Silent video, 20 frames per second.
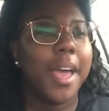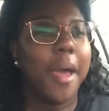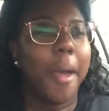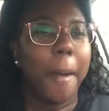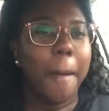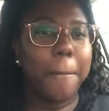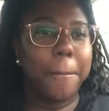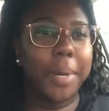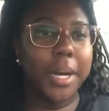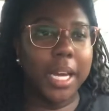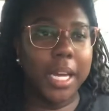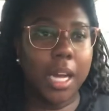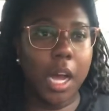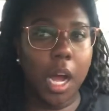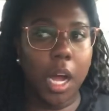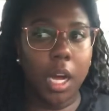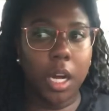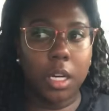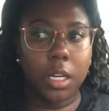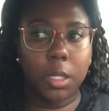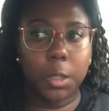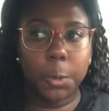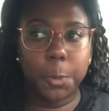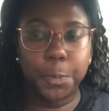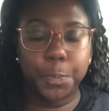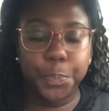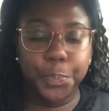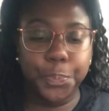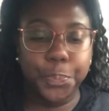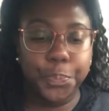but
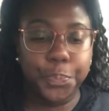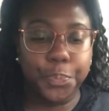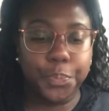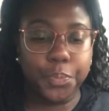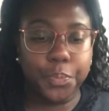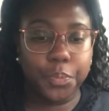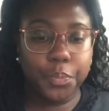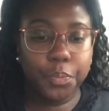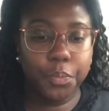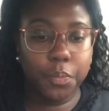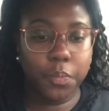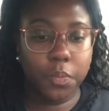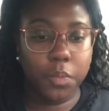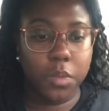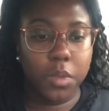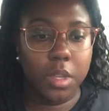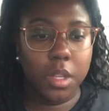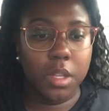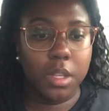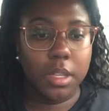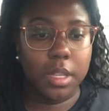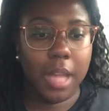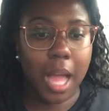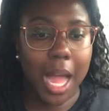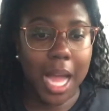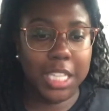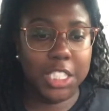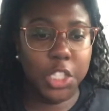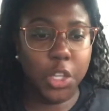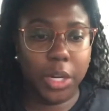um
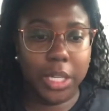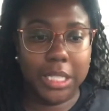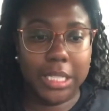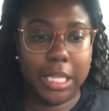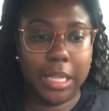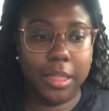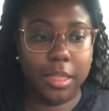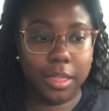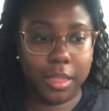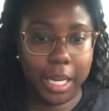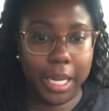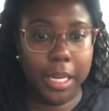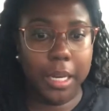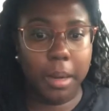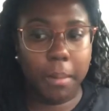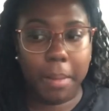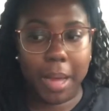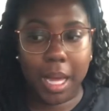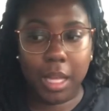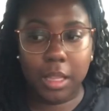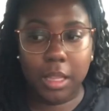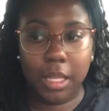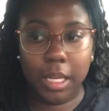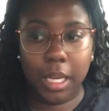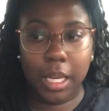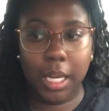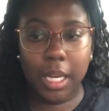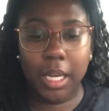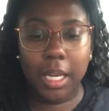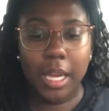i started to think about
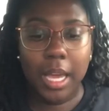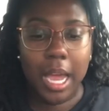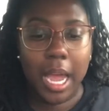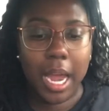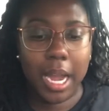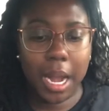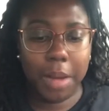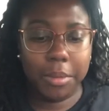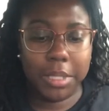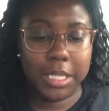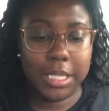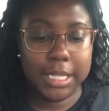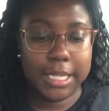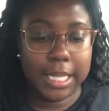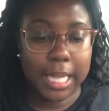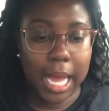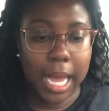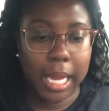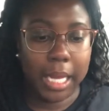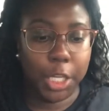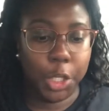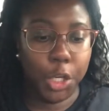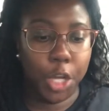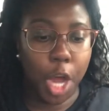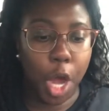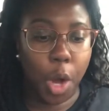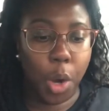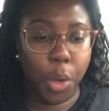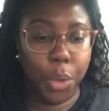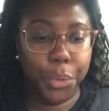that and i was just like you
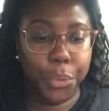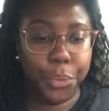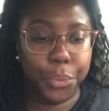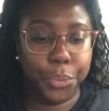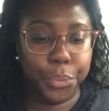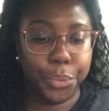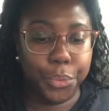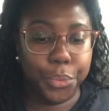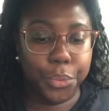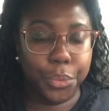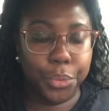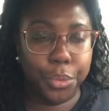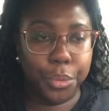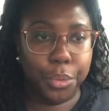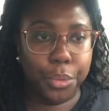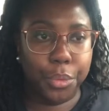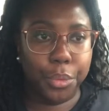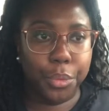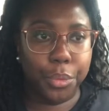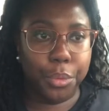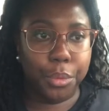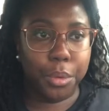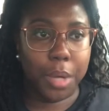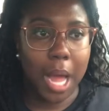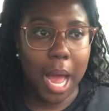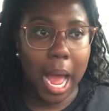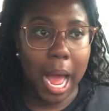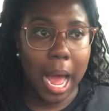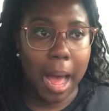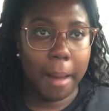know
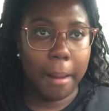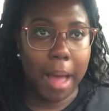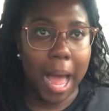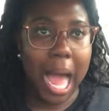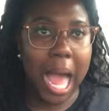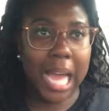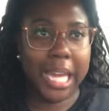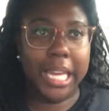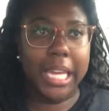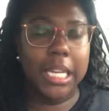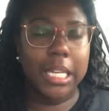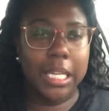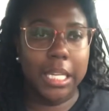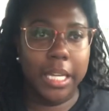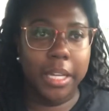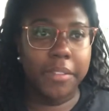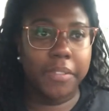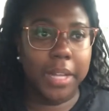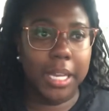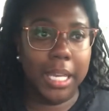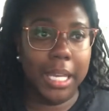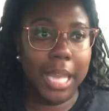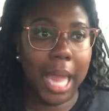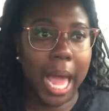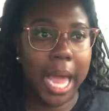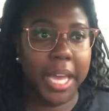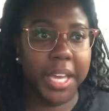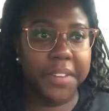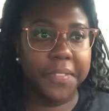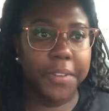I, I can live a
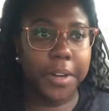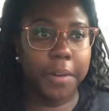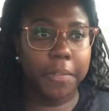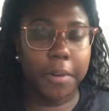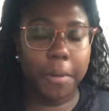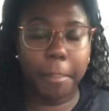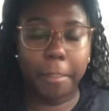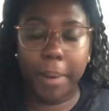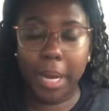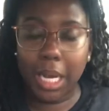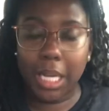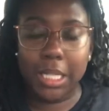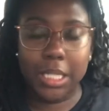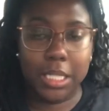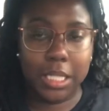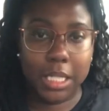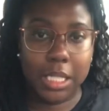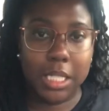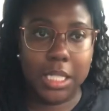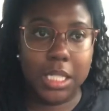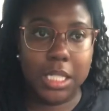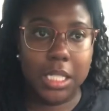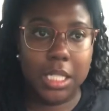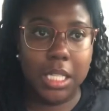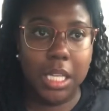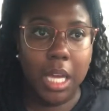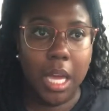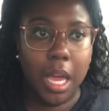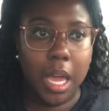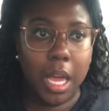life of abundance
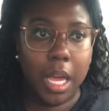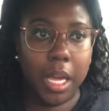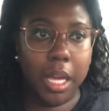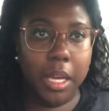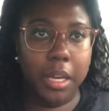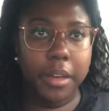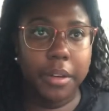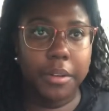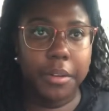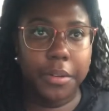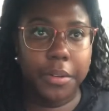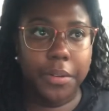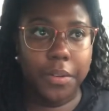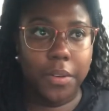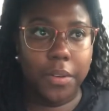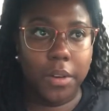if